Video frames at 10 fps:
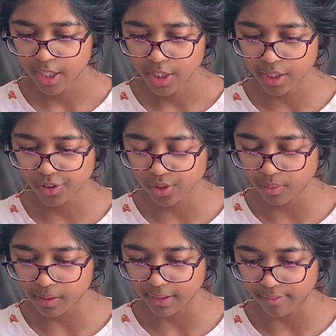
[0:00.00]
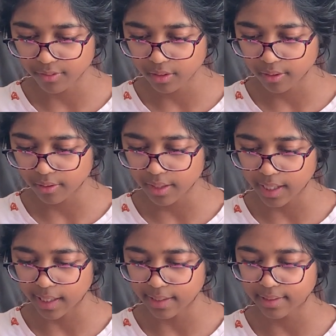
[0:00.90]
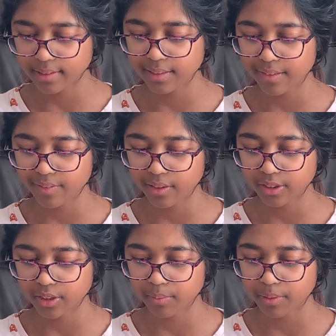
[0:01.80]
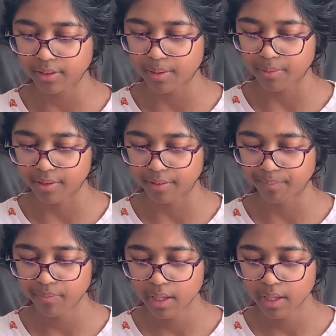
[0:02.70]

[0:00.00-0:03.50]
"Just your one left. Oh yeah, and I still haven't got you a birthday present."